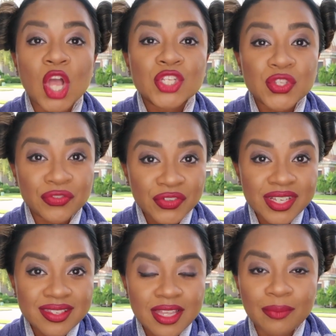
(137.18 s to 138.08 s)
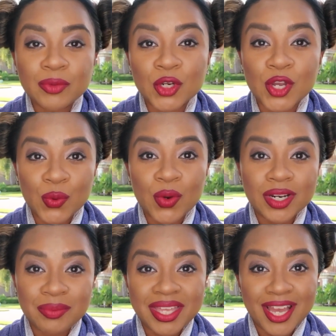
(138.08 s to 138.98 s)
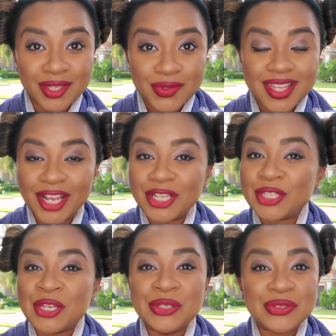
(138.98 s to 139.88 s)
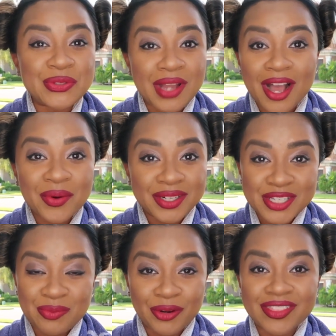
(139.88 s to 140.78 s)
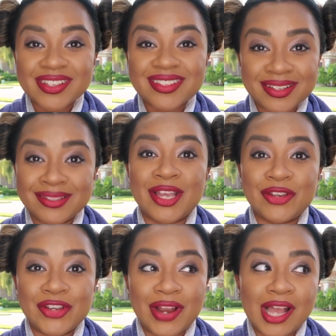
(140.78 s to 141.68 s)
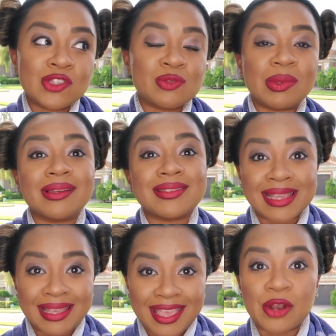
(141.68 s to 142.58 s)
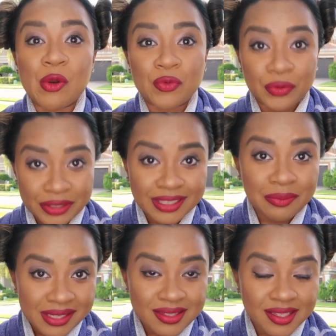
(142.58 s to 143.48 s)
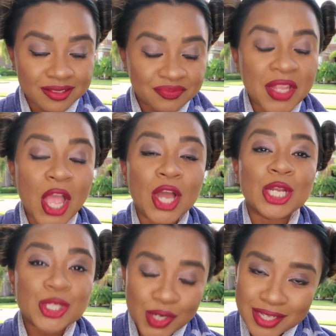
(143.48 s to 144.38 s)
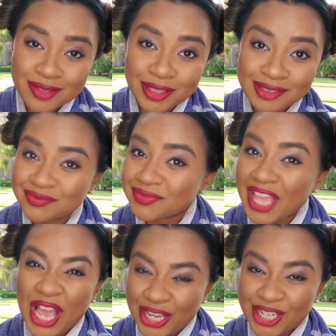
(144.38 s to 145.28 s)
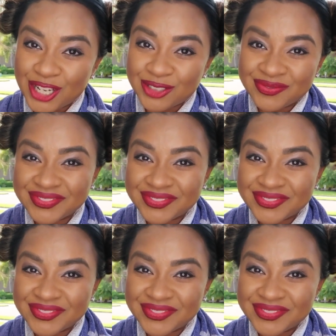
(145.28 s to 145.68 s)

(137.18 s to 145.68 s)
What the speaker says: So for this step, you're gonna wanna be outside. You do not want to spray this inside your house because it could get really messy. Trust me, I know.